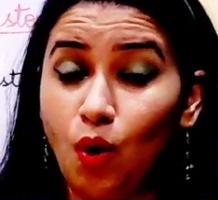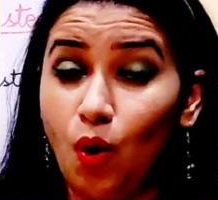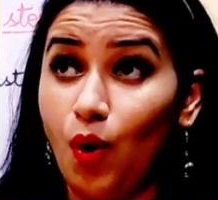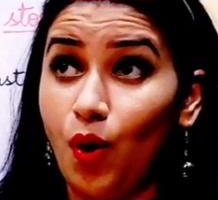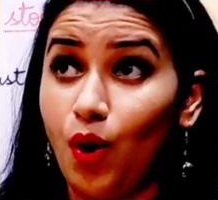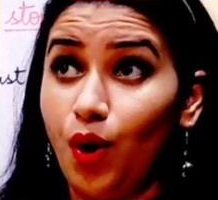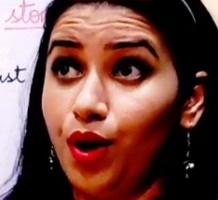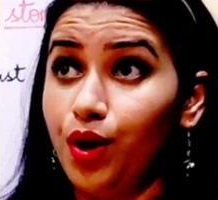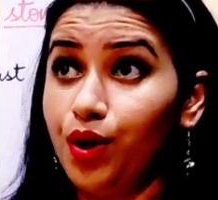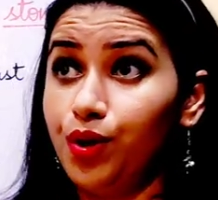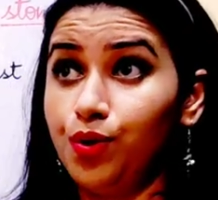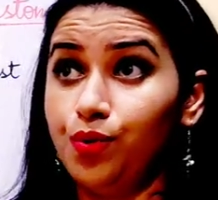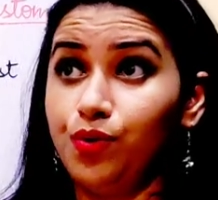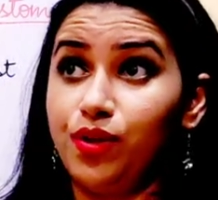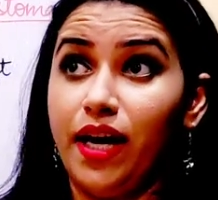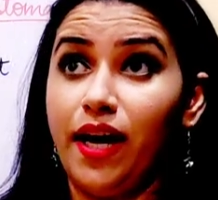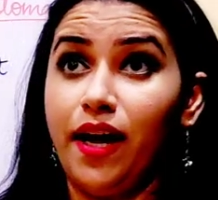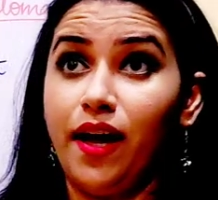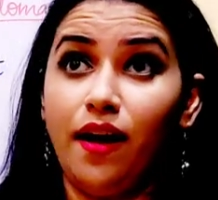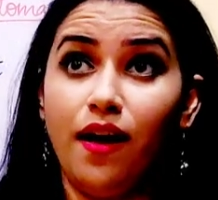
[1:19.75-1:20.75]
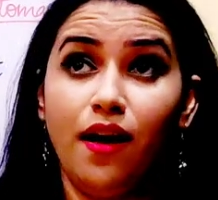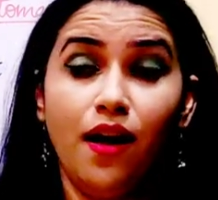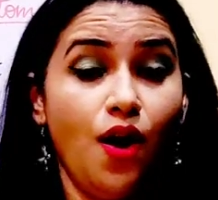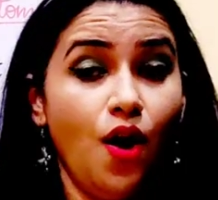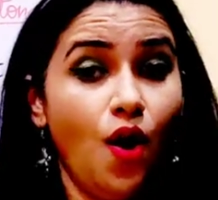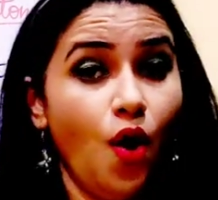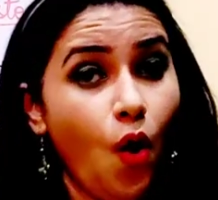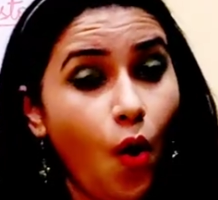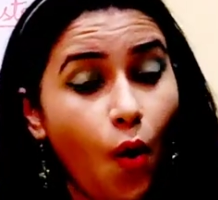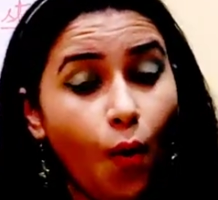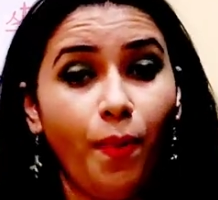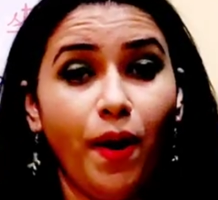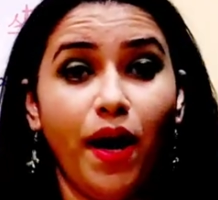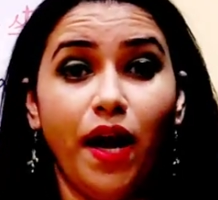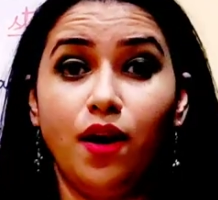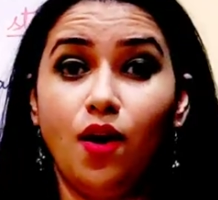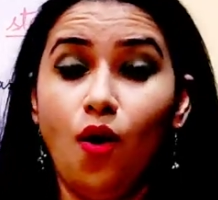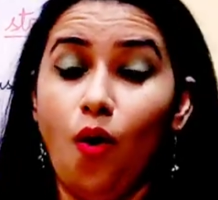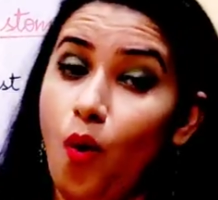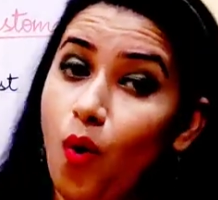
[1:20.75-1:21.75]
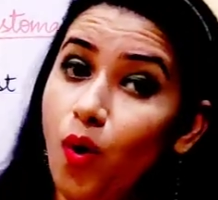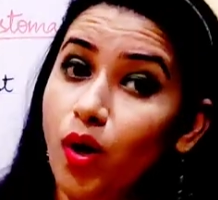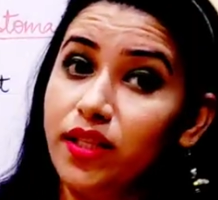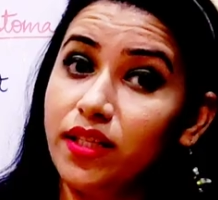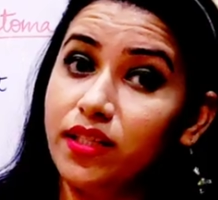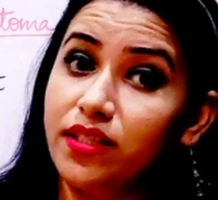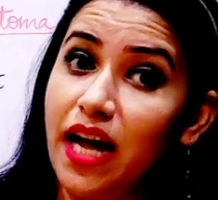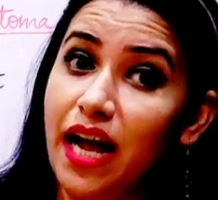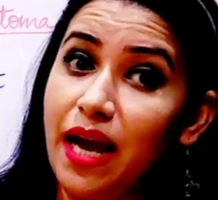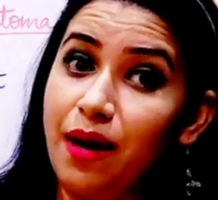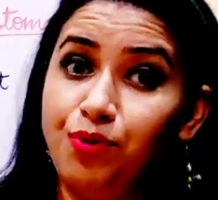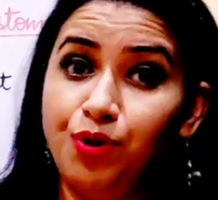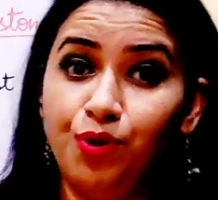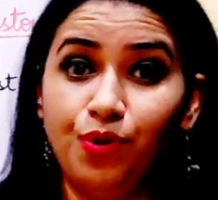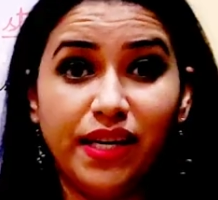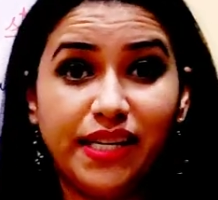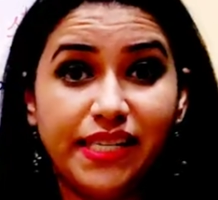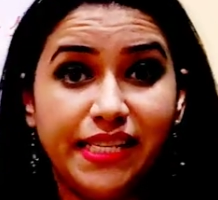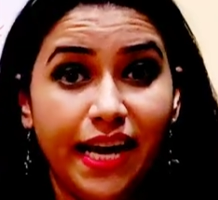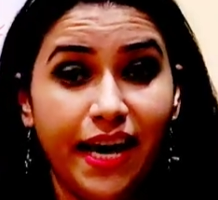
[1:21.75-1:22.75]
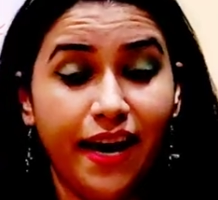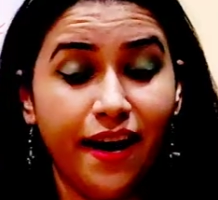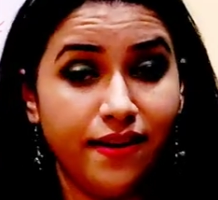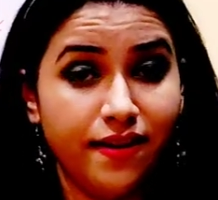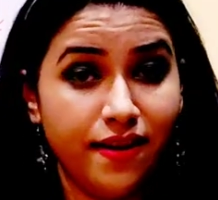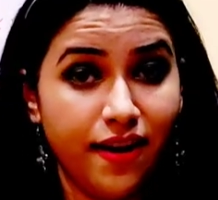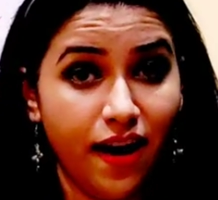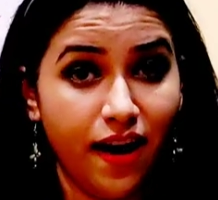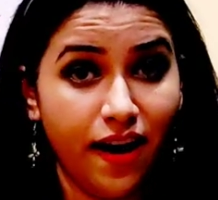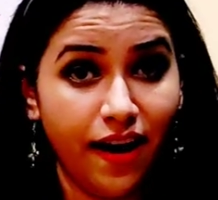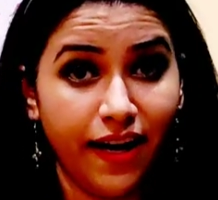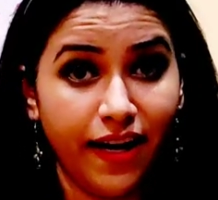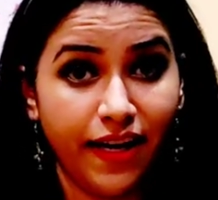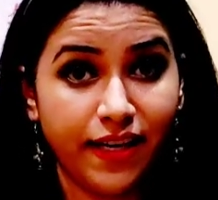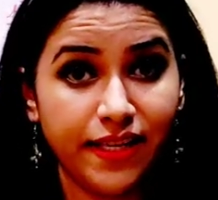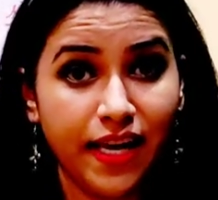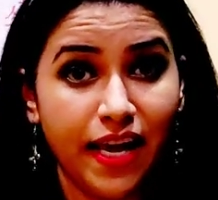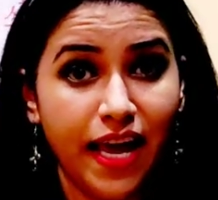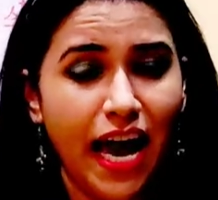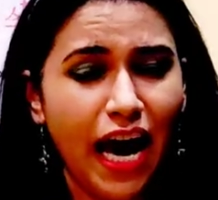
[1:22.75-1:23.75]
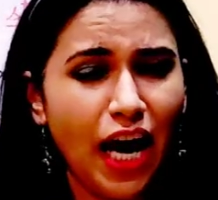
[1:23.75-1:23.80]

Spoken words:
or do they open all the time during day and night?